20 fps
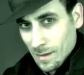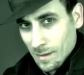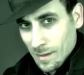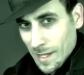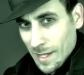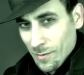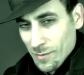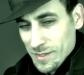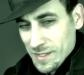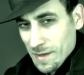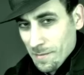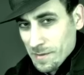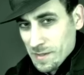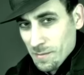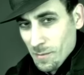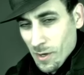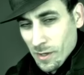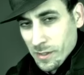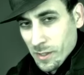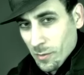Hey, what's up? It's
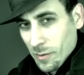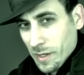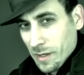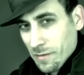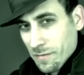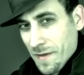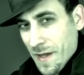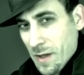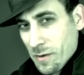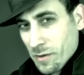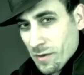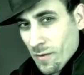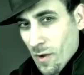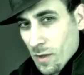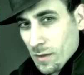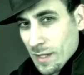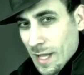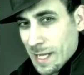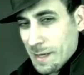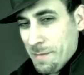Marco here, founder of
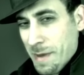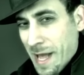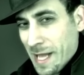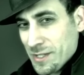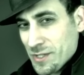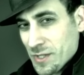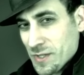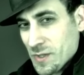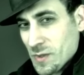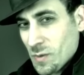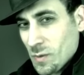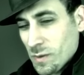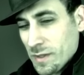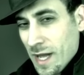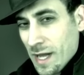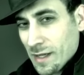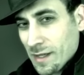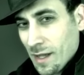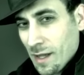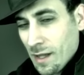
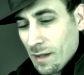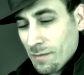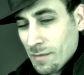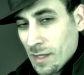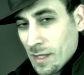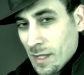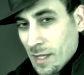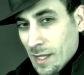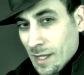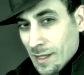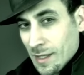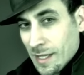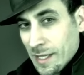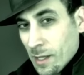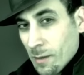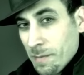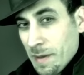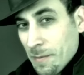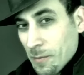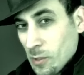OnlineMagicSchool.com. I
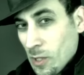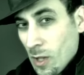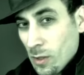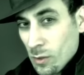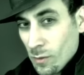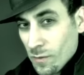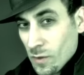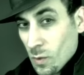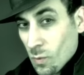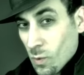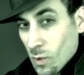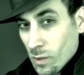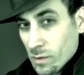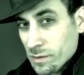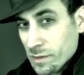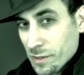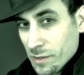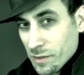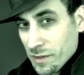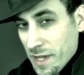help people all over the world
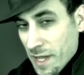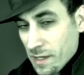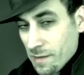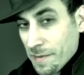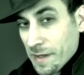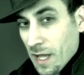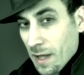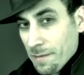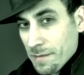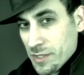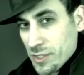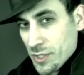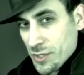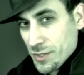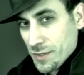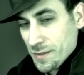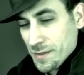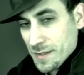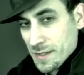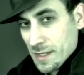learn how to become
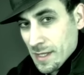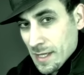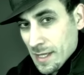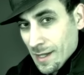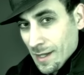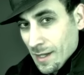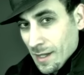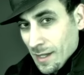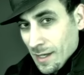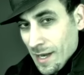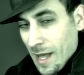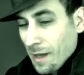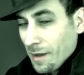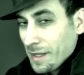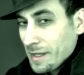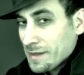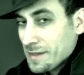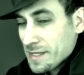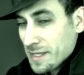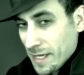magicians. Now,
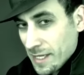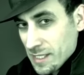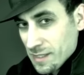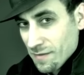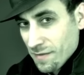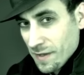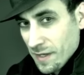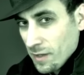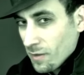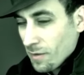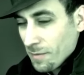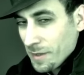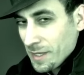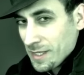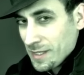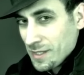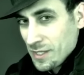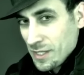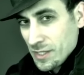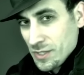in today's video, I'm going
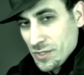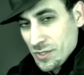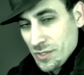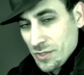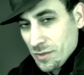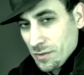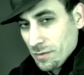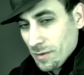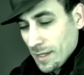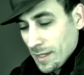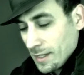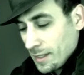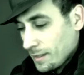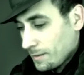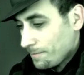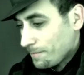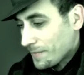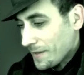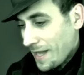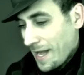to teach you
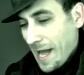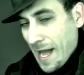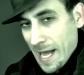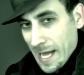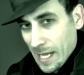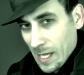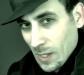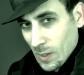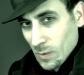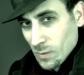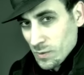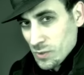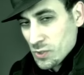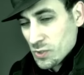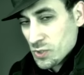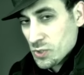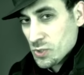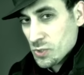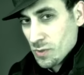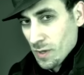how to
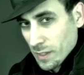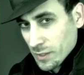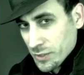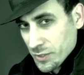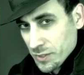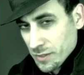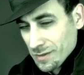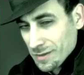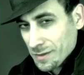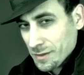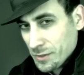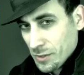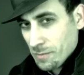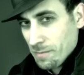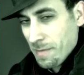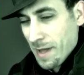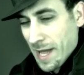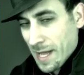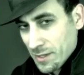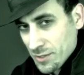structure your
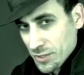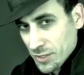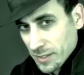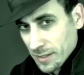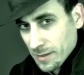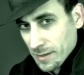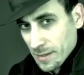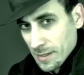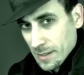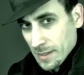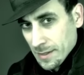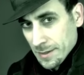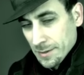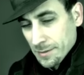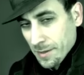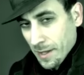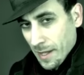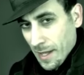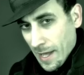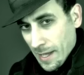magic.
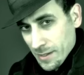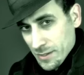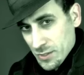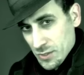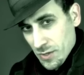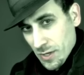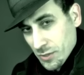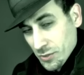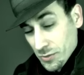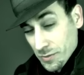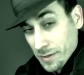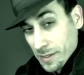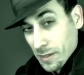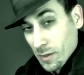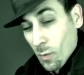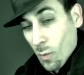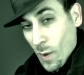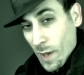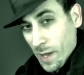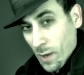Okay, how to structure it in
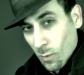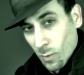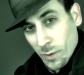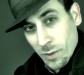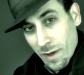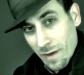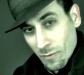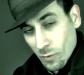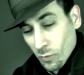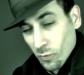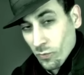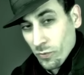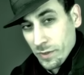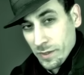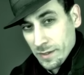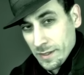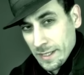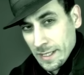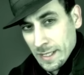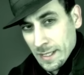a way where you have a
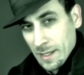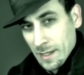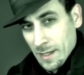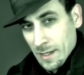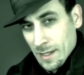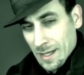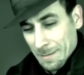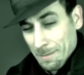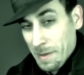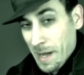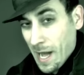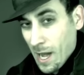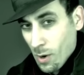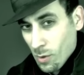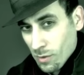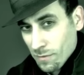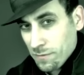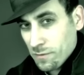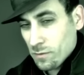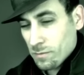really
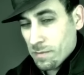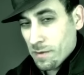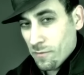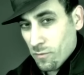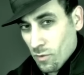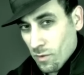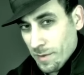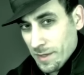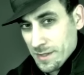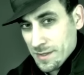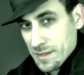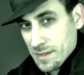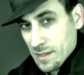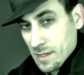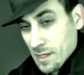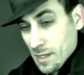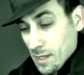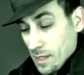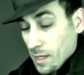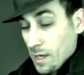powerful performance.
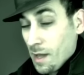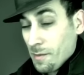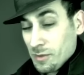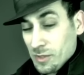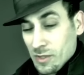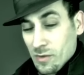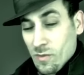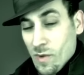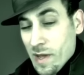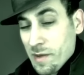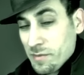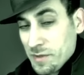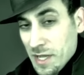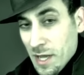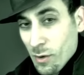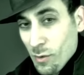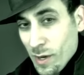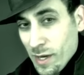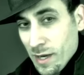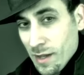I'm a little wiped
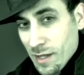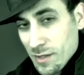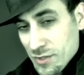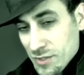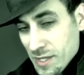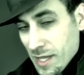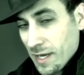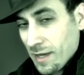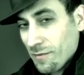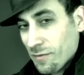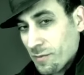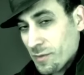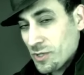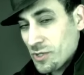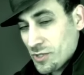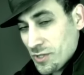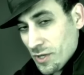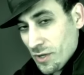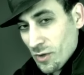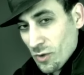out right now. I just got in from a
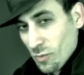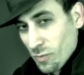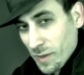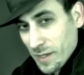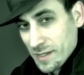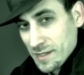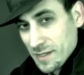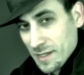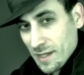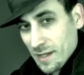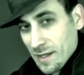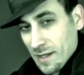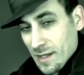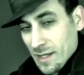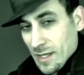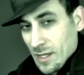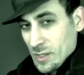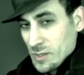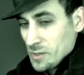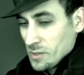show, but so
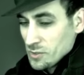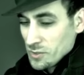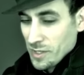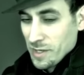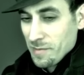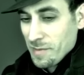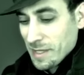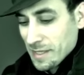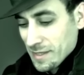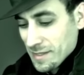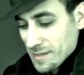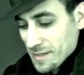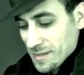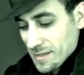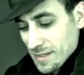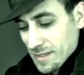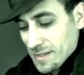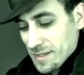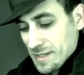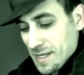I'll try to make this as
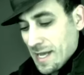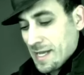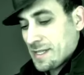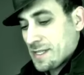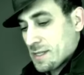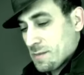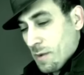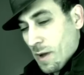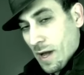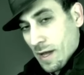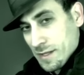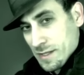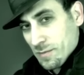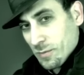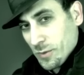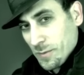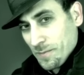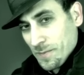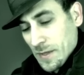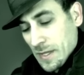concise as
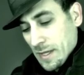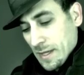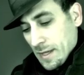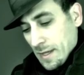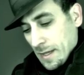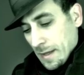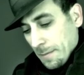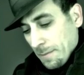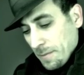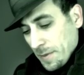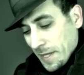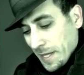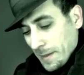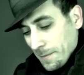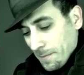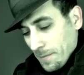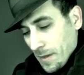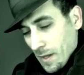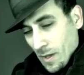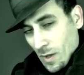possible.
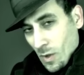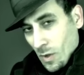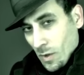But